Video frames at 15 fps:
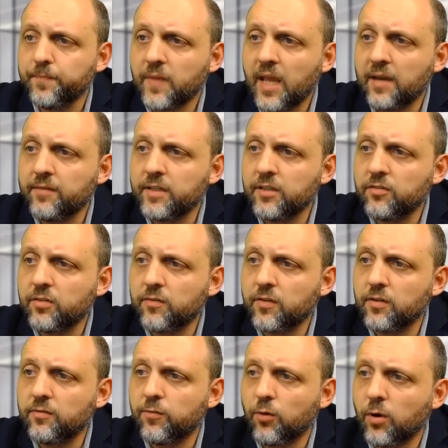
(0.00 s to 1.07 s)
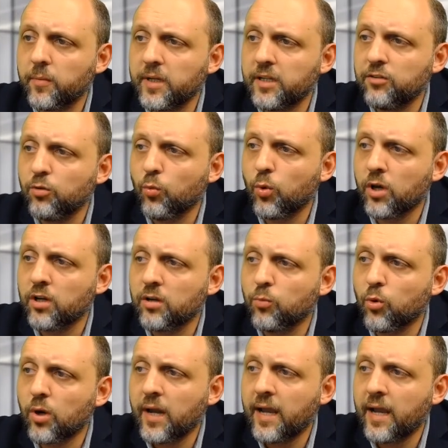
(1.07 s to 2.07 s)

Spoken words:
evidence of conformity to one or more